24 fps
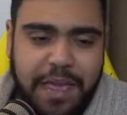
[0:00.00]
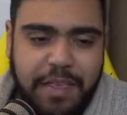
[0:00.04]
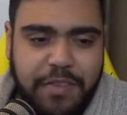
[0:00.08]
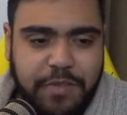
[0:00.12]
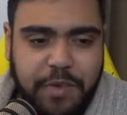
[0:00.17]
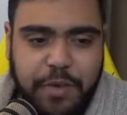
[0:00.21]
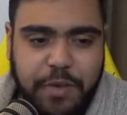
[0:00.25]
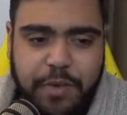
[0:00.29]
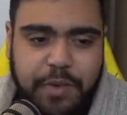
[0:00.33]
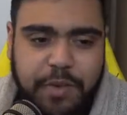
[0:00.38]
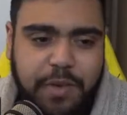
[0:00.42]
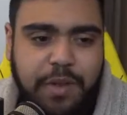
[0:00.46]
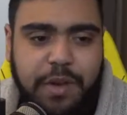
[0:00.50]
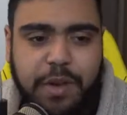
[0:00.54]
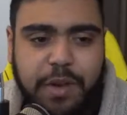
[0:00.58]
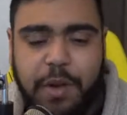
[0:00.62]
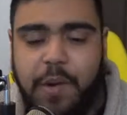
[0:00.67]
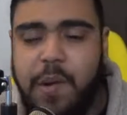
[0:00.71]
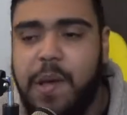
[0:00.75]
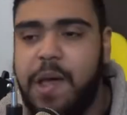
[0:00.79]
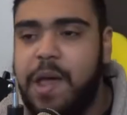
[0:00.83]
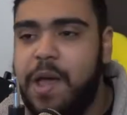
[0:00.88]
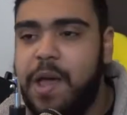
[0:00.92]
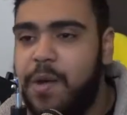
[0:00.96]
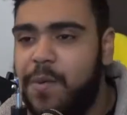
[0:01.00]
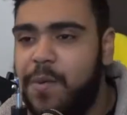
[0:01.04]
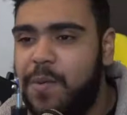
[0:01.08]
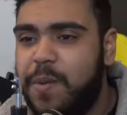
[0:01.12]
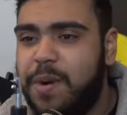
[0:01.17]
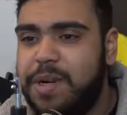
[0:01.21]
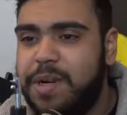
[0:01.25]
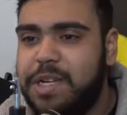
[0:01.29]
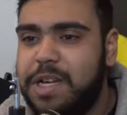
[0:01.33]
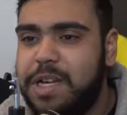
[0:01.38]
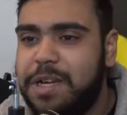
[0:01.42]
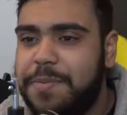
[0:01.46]
so you know we
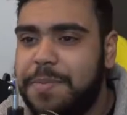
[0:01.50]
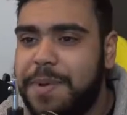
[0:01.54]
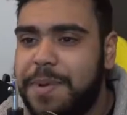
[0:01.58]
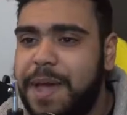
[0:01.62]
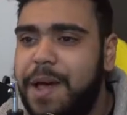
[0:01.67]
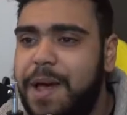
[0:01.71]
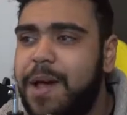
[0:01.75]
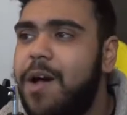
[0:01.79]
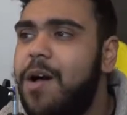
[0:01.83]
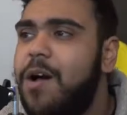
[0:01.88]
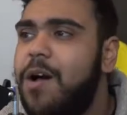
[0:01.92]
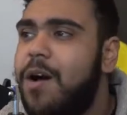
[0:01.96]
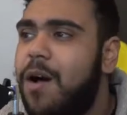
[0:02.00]
want to talk about